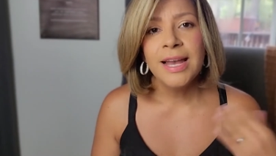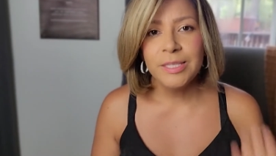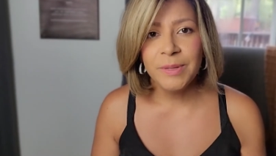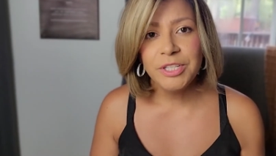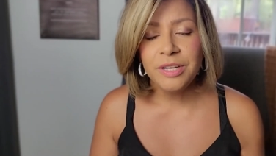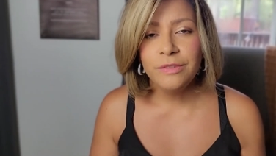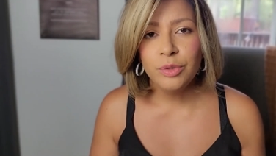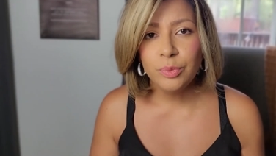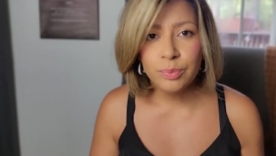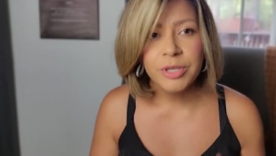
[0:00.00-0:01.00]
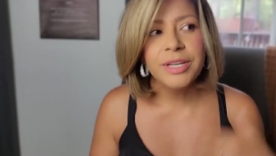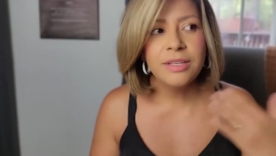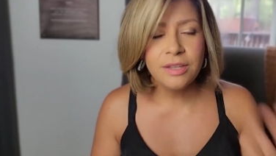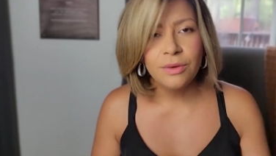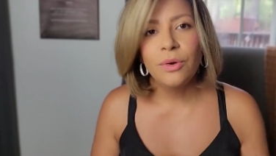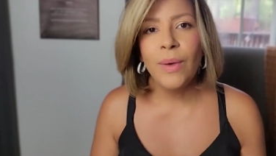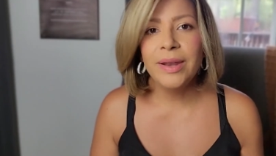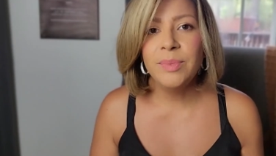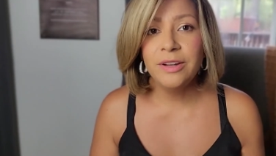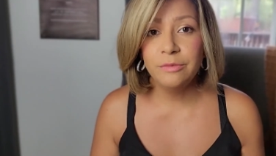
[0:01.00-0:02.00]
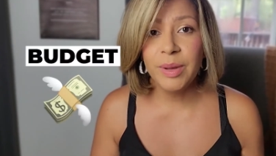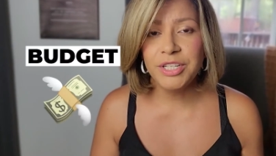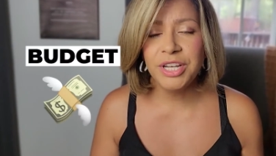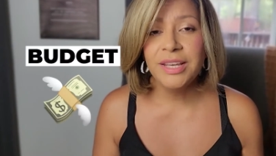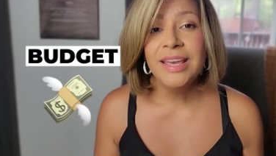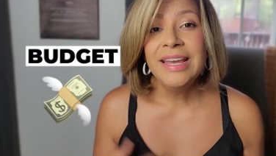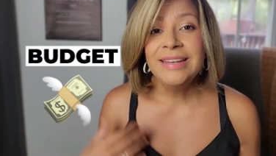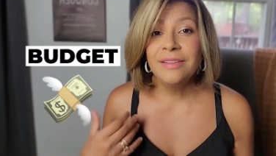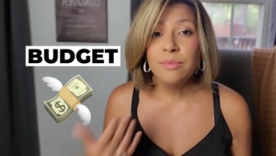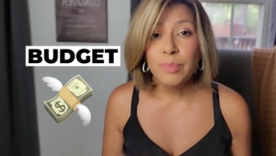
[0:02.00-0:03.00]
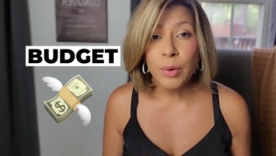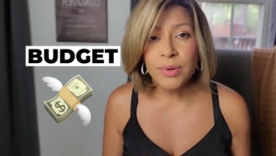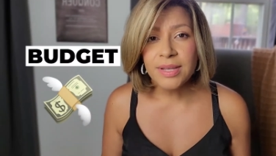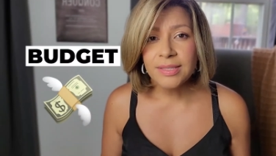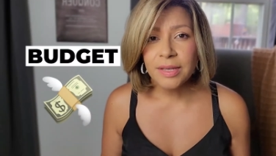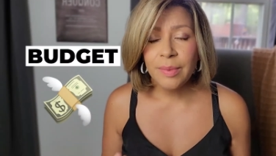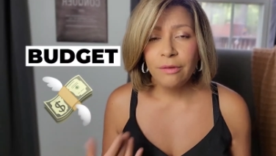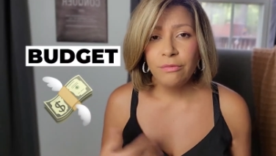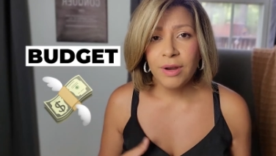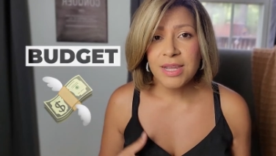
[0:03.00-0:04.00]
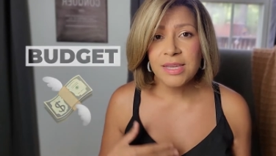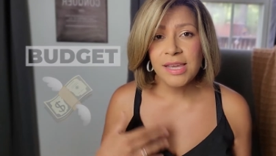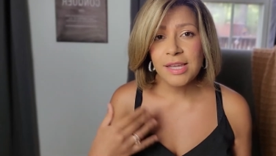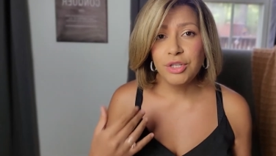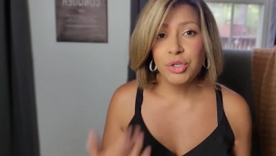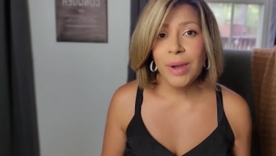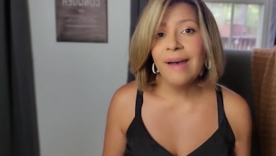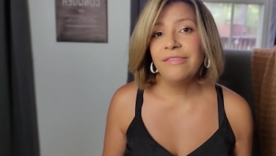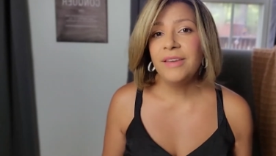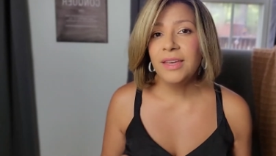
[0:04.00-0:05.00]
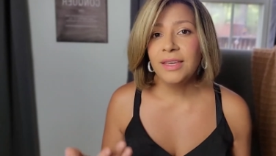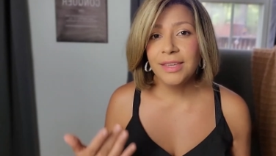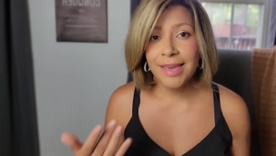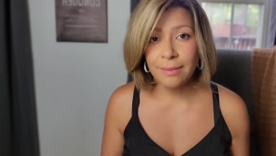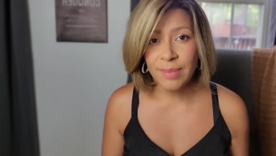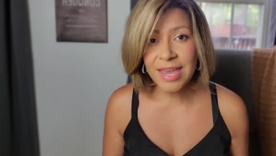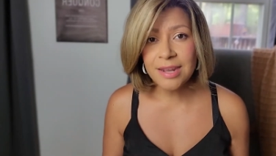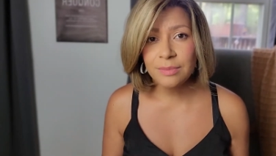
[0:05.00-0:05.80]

especially if you put, quite a bit of budget. Now, the bonus about running a traffic campaign